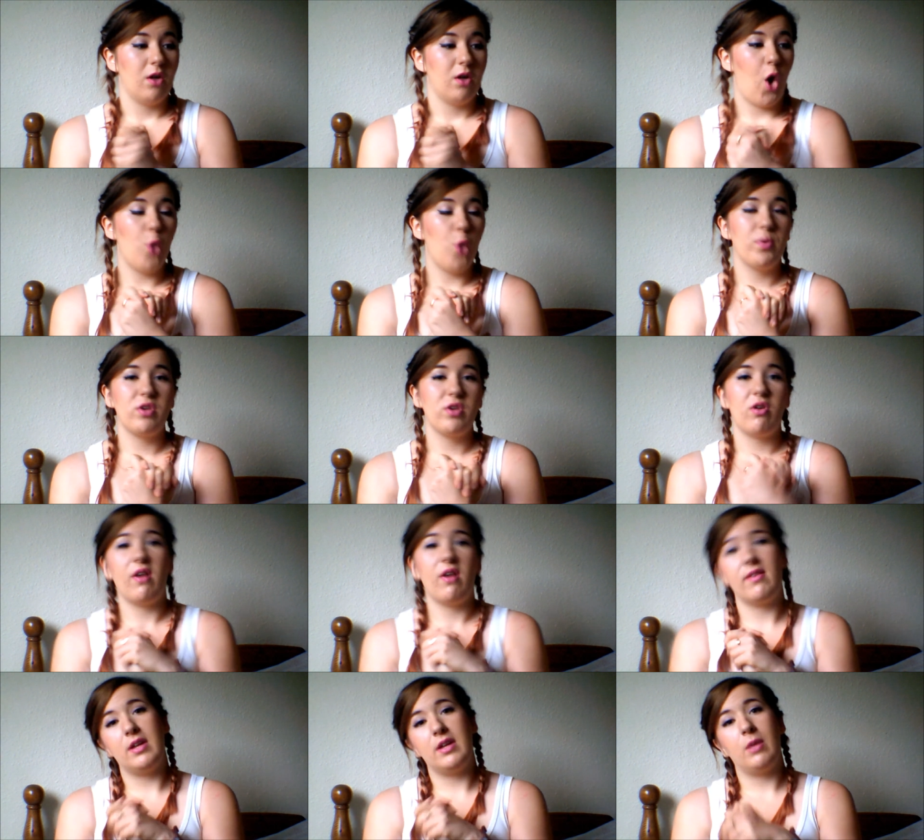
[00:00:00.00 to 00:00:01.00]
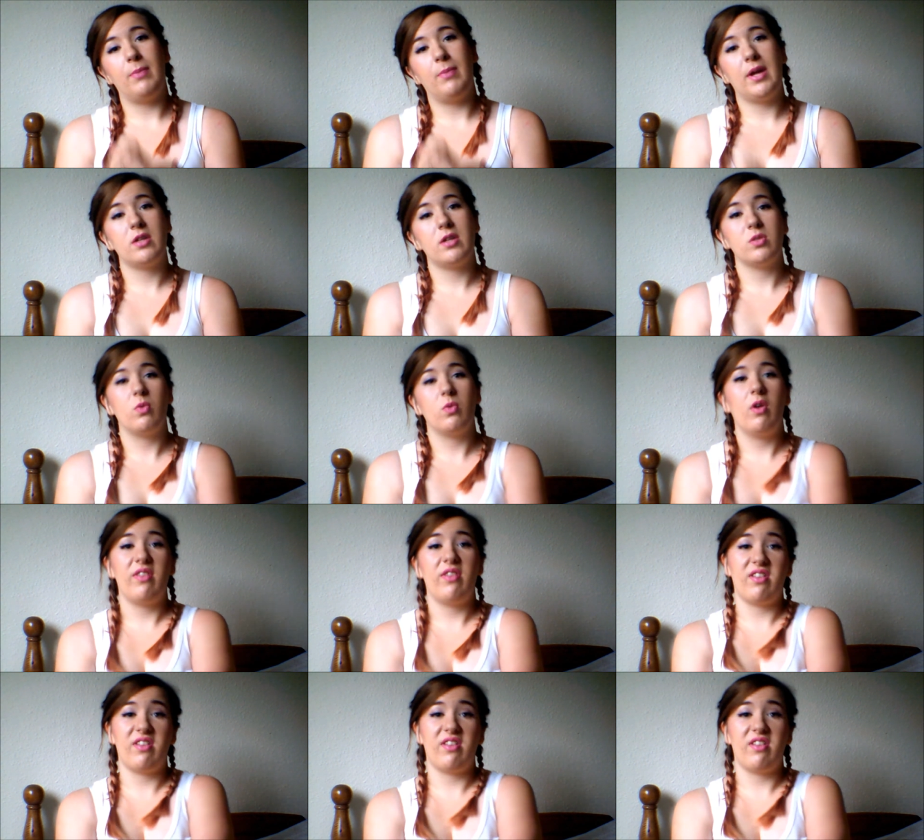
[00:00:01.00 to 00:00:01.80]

open your eyes a little bit to what this